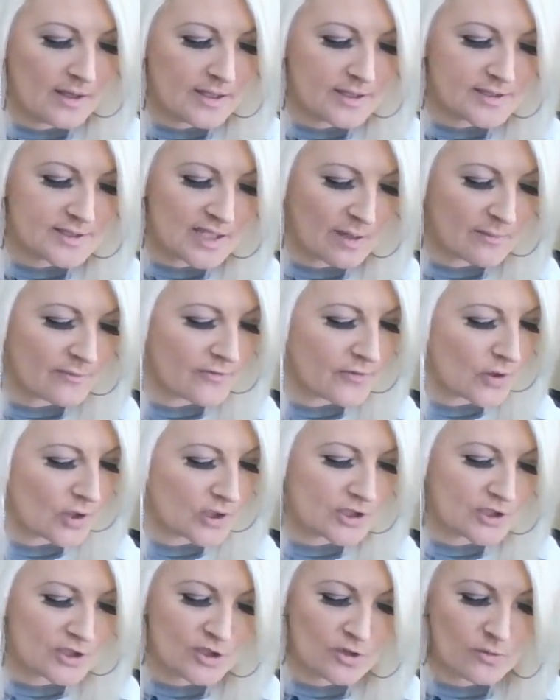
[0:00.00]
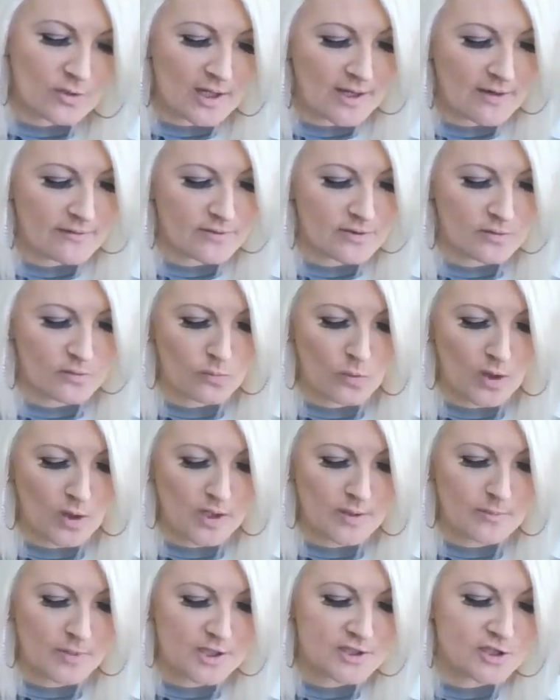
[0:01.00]
Psalm 42 11,
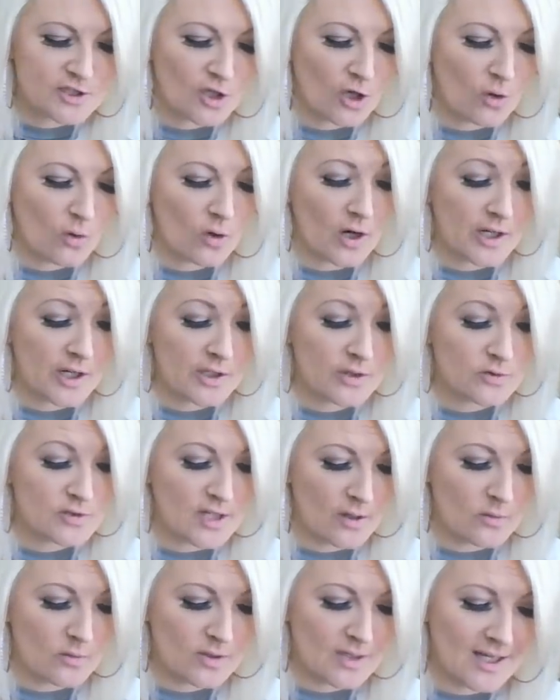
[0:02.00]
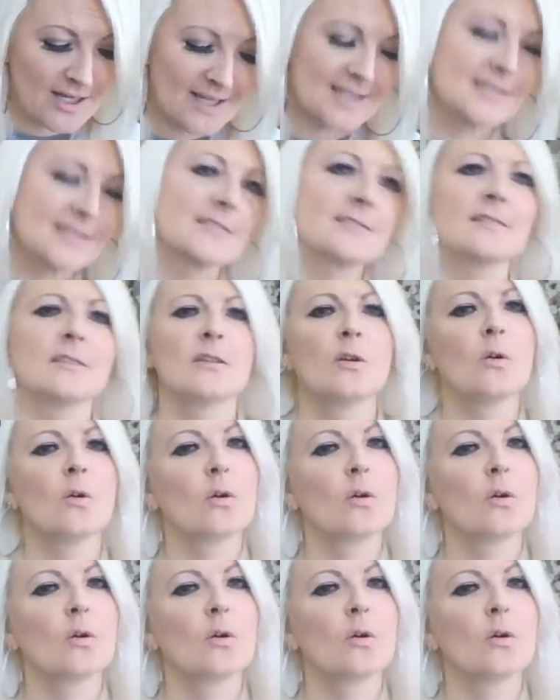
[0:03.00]
why, my soul, are you downcast?